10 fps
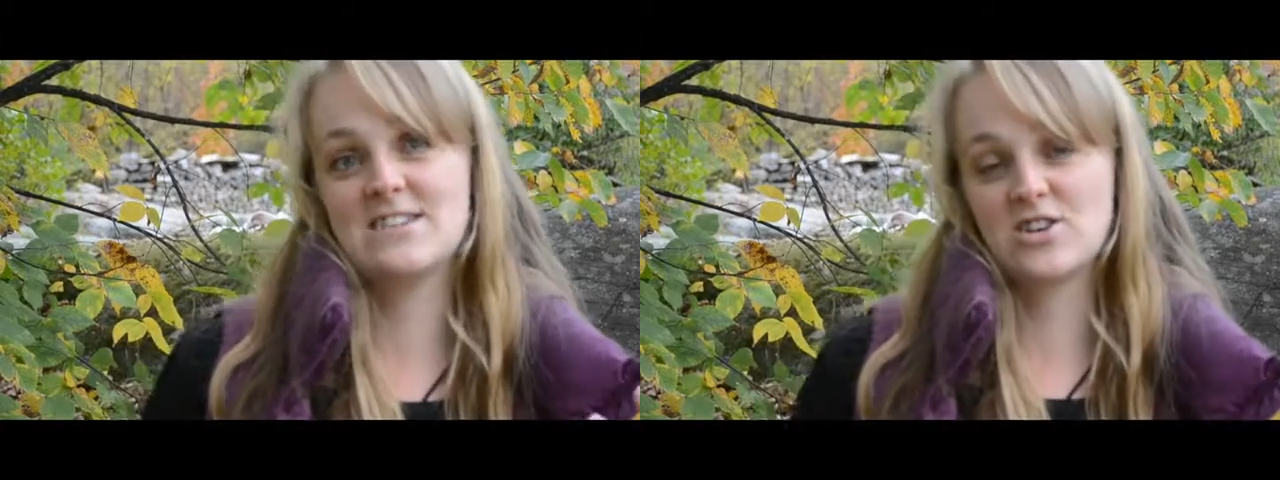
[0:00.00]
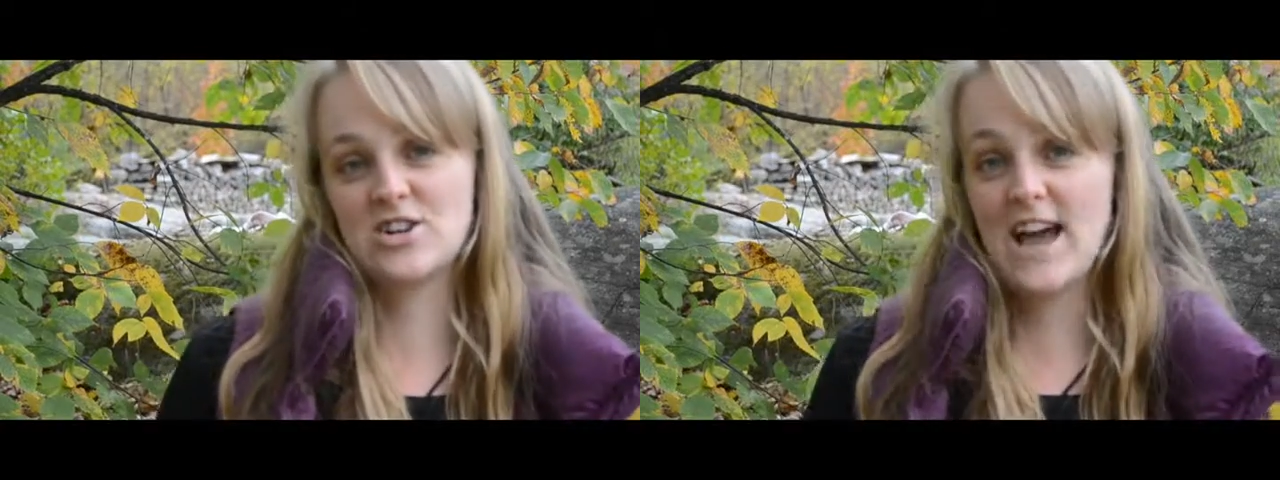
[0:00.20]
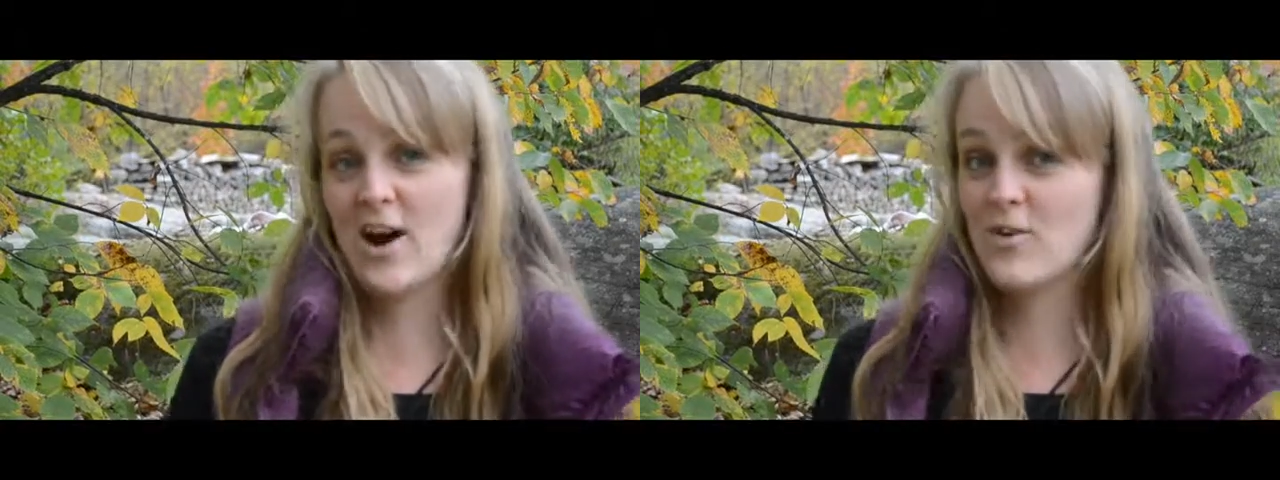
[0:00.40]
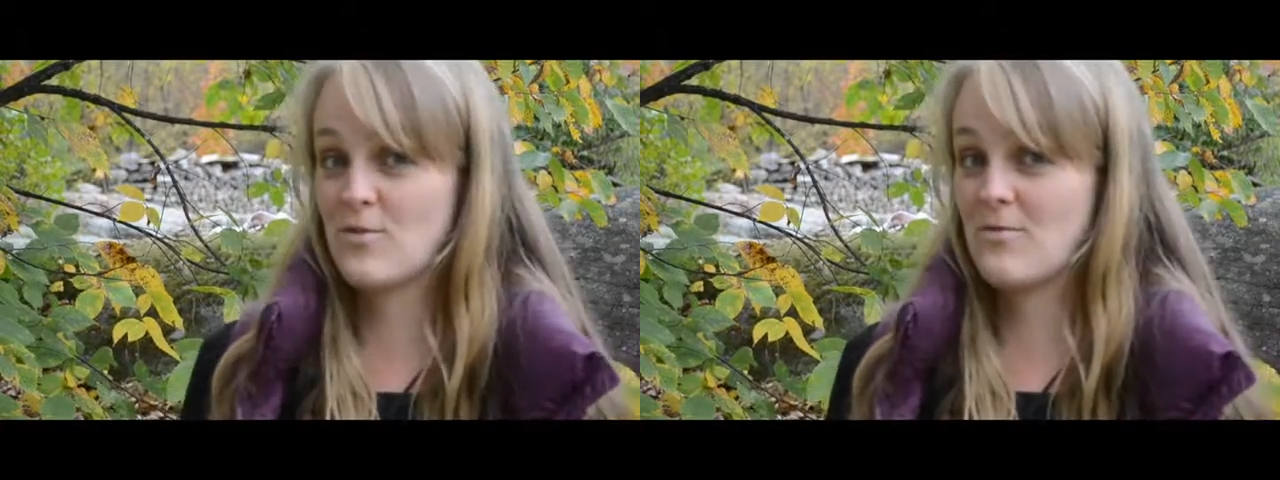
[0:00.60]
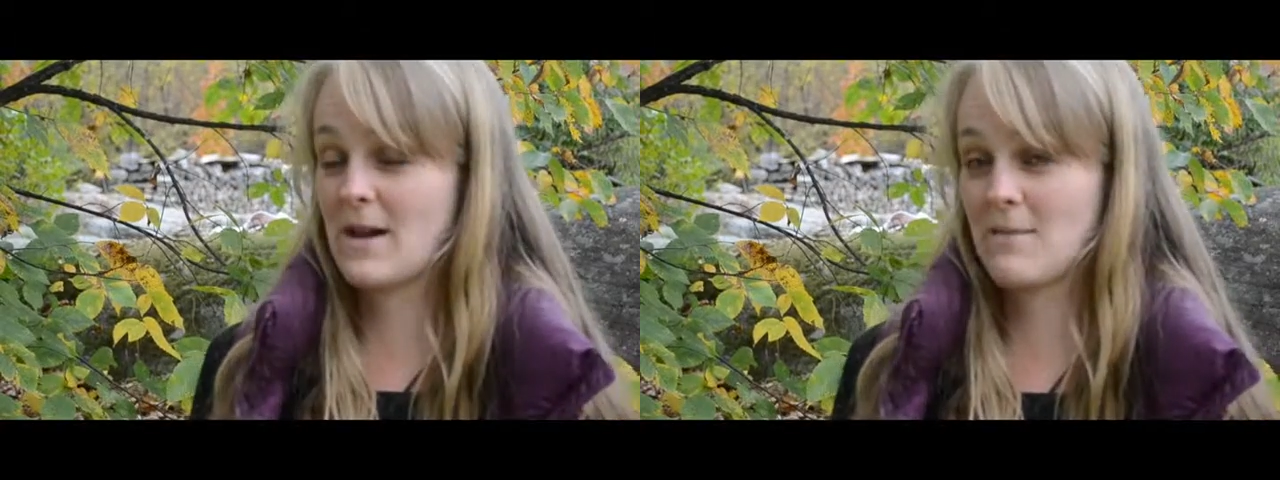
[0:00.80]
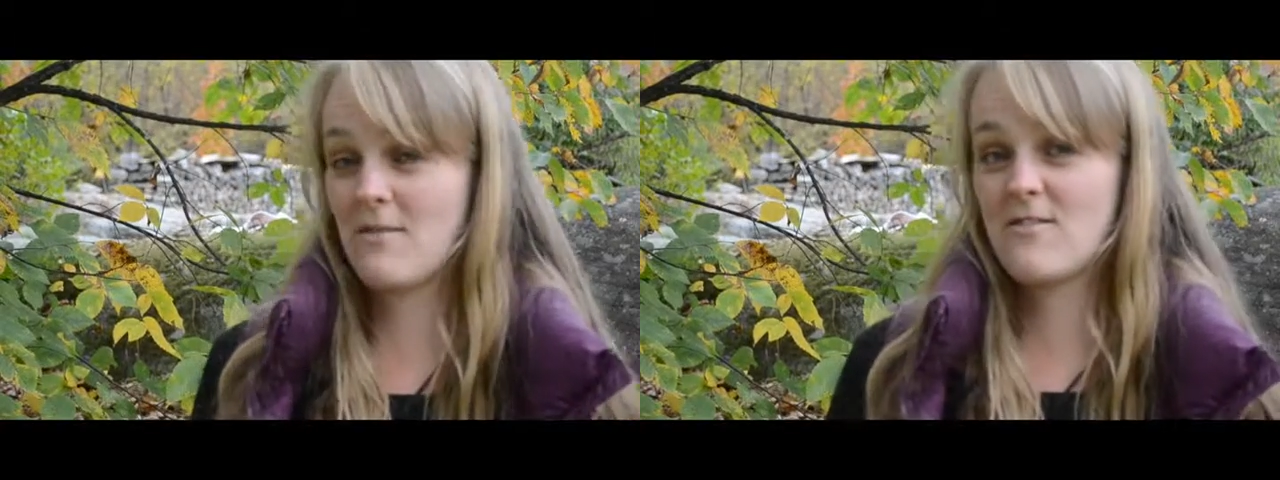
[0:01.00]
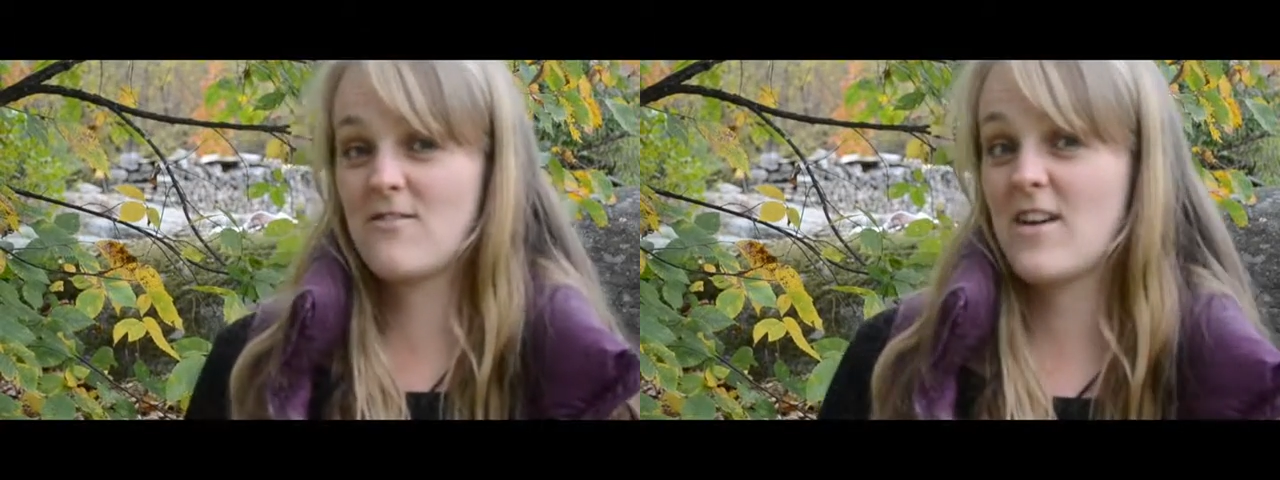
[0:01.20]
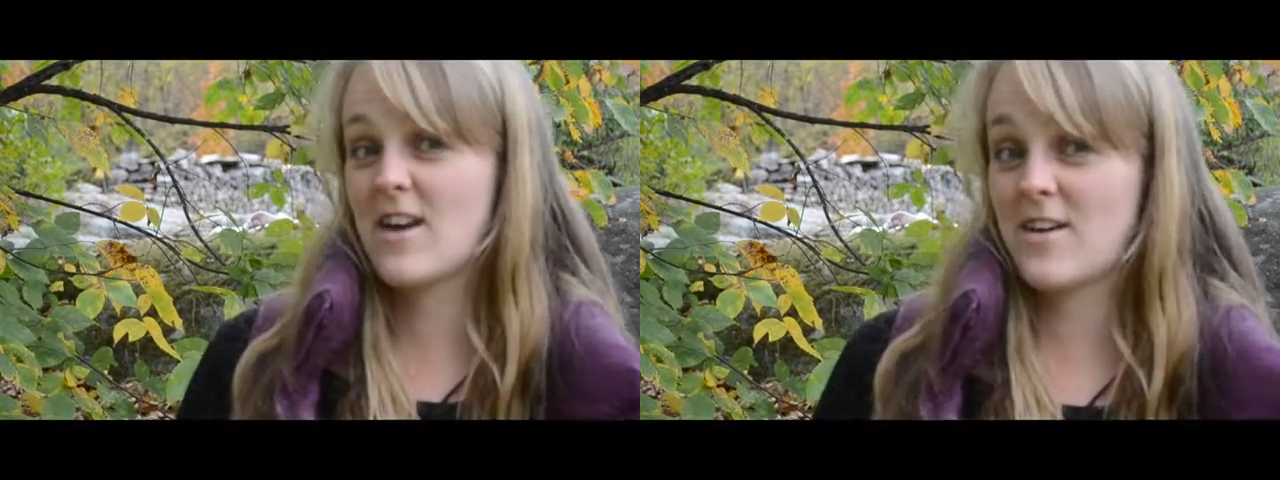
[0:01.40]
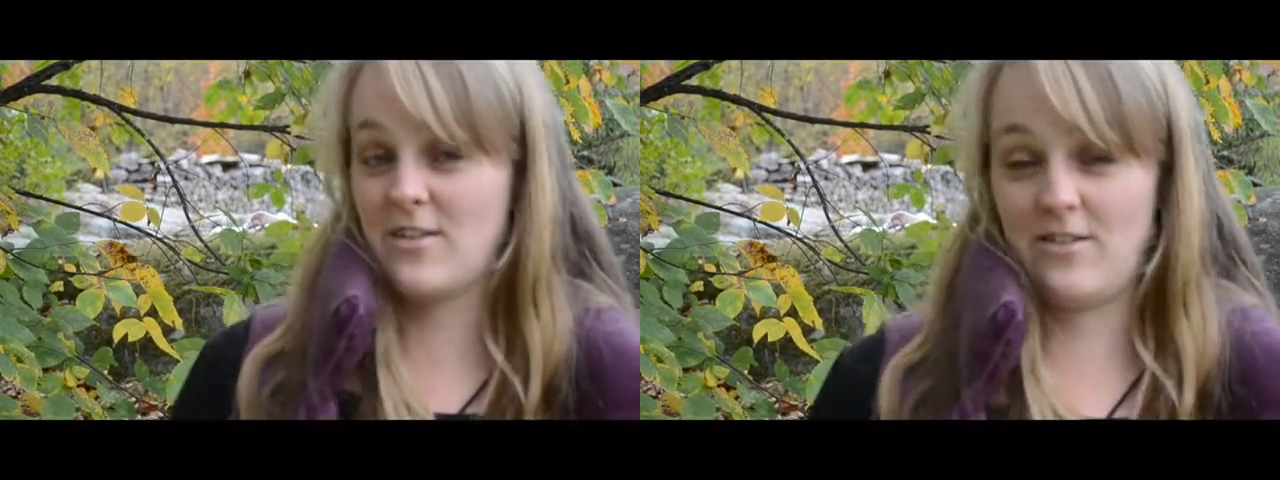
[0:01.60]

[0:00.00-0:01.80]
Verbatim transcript: are now becoming very,